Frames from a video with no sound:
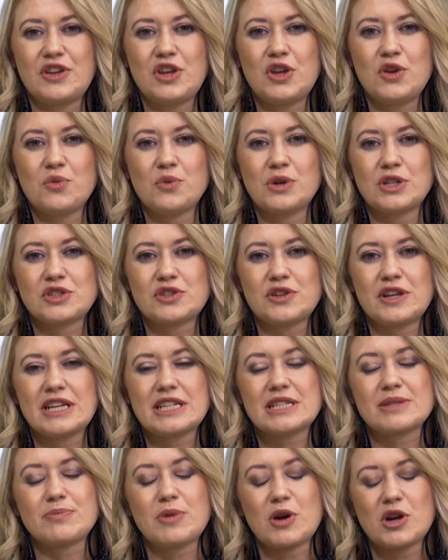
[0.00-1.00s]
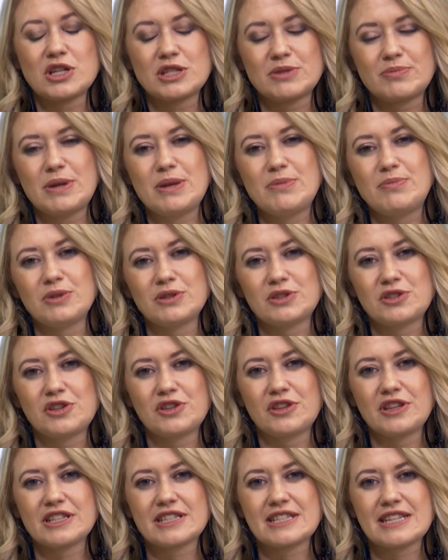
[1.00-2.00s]
you want to expose people to
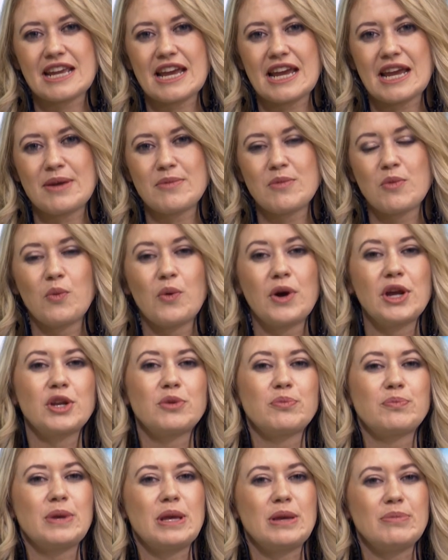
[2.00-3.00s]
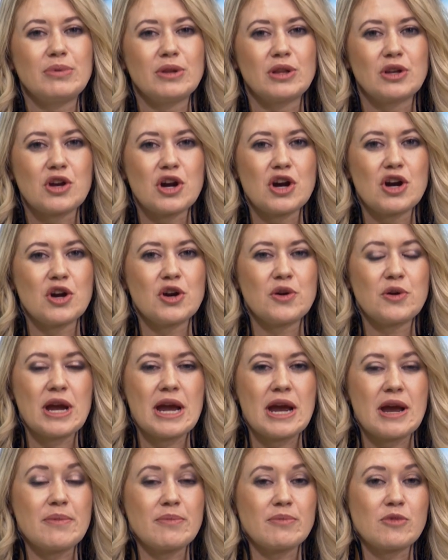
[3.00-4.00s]
this game, where do people go?
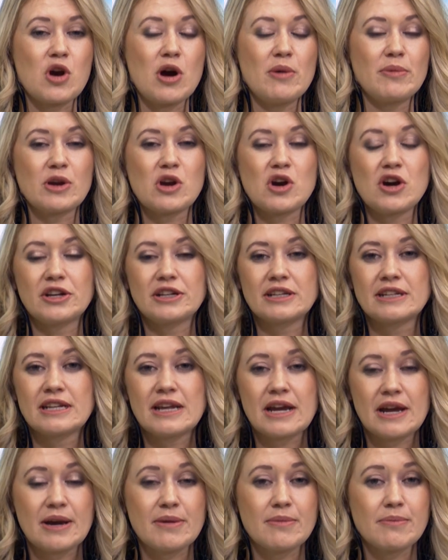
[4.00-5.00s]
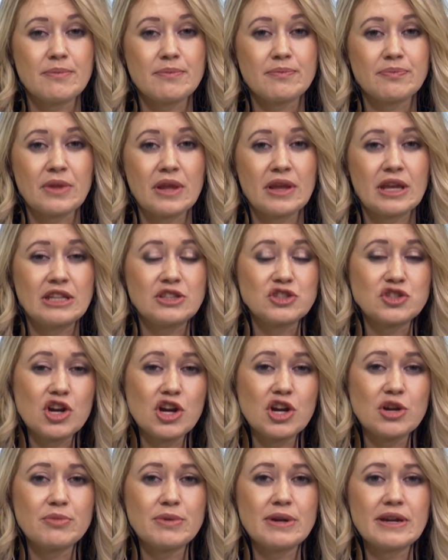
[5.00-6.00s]
Comic-Con in
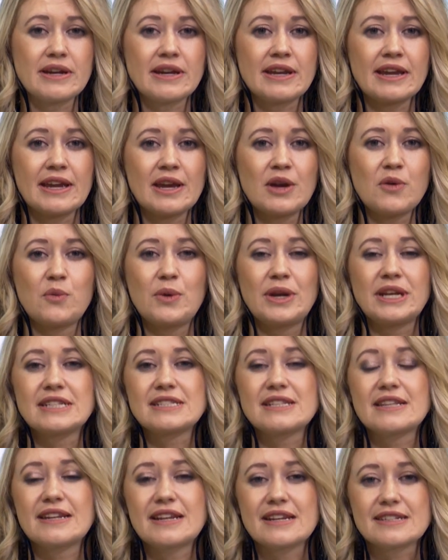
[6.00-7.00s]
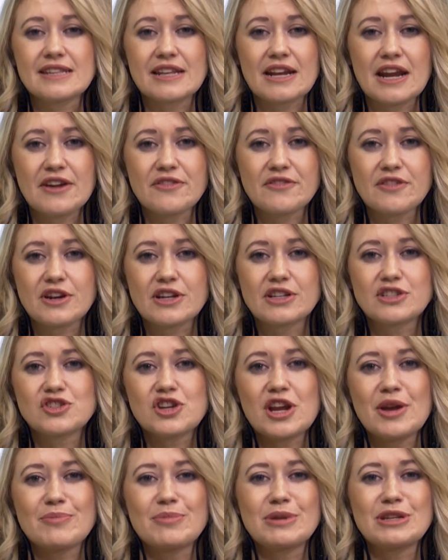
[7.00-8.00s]
Joburg. When is the next South African
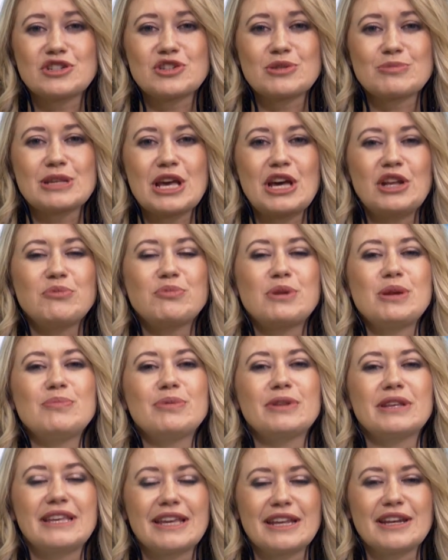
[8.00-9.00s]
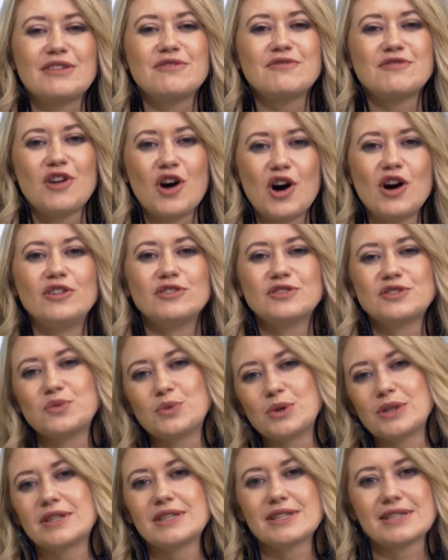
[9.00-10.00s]
Championships? How do people get involved
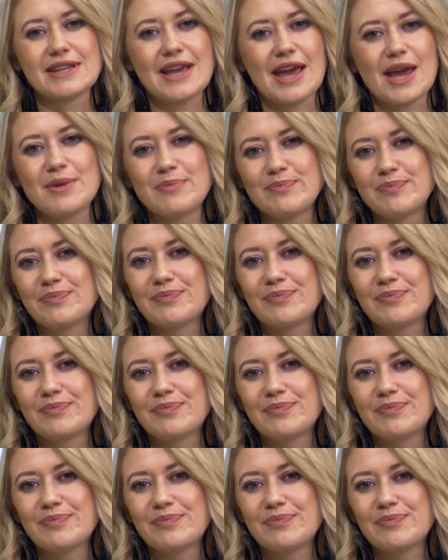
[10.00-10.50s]
with this game?